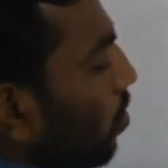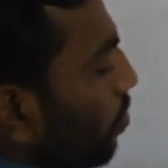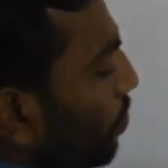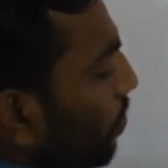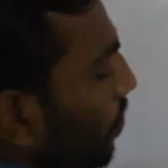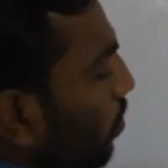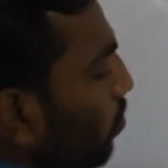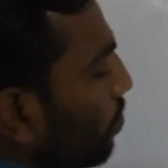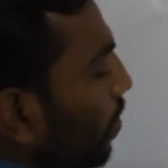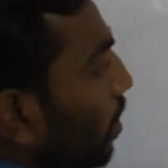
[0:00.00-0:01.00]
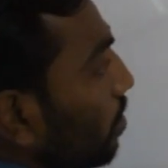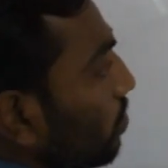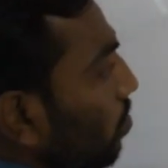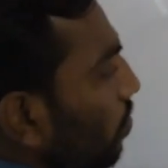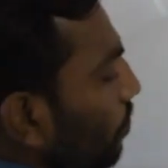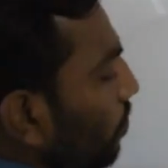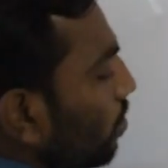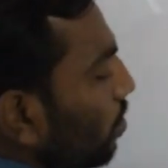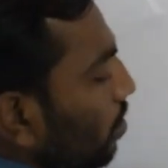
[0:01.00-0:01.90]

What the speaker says: Our b value is minus of